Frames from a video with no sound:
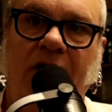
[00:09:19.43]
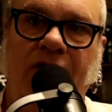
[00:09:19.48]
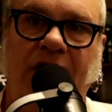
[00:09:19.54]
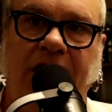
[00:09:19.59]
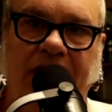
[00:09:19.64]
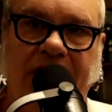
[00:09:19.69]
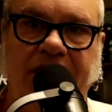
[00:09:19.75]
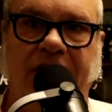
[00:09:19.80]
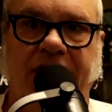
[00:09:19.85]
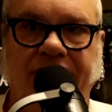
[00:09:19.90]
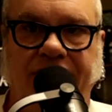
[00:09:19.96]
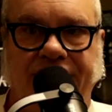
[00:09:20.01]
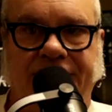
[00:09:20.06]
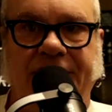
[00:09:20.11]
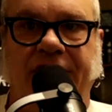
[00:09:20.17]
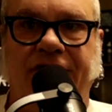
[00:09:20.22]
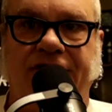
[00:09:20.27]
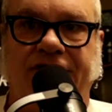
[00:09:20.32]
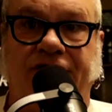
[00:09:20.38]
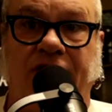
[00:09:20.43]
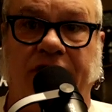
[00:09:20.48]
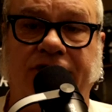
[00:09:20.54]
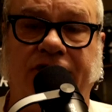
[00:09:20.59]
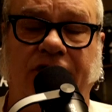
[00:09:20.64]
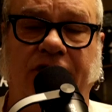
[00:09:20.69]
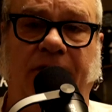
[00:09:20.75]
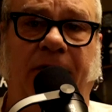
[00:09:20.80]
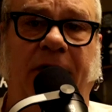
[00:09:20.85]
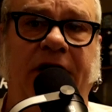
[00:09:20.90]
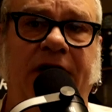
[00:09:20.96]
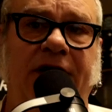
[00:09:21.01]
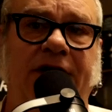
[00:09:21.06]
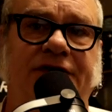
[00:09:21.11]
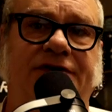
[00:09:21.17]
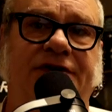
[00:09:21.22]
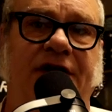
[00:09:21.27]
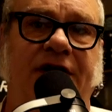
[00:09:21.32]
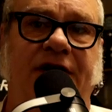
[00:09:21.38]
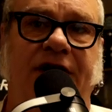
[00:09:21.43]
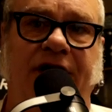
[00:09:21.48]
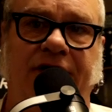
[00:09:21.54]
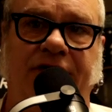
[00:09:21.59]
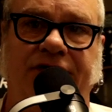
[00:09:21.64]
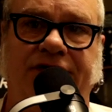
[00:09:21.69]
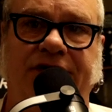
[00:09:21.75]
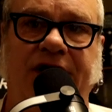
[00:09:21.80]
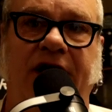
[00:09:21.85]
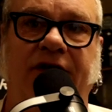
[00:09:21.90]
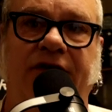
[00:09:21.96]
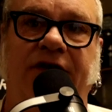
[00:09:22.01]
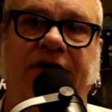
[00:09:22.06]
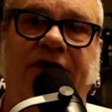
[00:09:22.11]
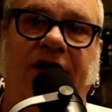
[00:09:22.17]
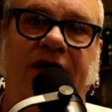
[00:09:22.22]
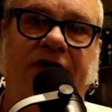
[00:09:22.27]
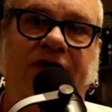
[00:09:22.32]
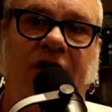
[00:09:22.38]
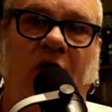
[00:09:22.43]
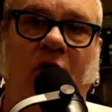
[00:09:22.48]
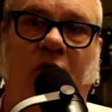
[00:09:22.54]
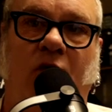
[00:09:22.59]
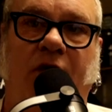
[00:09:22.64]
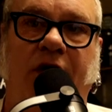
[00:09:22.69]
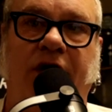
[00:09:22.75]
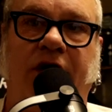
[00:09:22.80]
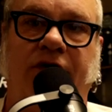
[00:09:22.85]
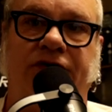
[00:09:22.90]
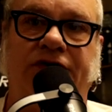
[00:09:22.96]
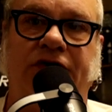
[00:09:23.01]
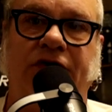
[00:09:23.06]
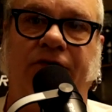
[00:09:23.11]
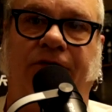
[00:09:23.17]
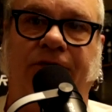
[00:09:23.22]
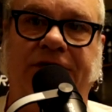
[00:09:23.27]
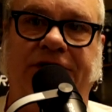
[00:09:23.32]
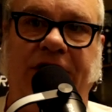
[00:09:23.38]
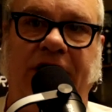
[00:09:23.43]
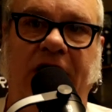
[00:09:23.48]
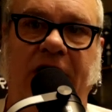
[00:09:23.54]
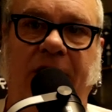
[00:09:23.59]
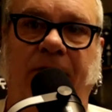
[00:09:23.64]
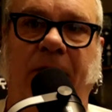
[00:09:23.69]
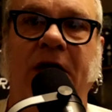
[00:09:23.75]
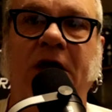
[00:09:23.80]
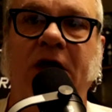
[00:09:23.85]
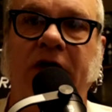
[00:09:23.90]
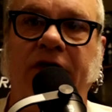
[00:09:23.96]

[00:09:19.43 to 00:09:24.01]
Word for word: They need to understand the structure of the penis. They need to understand that they don't want to go too deep.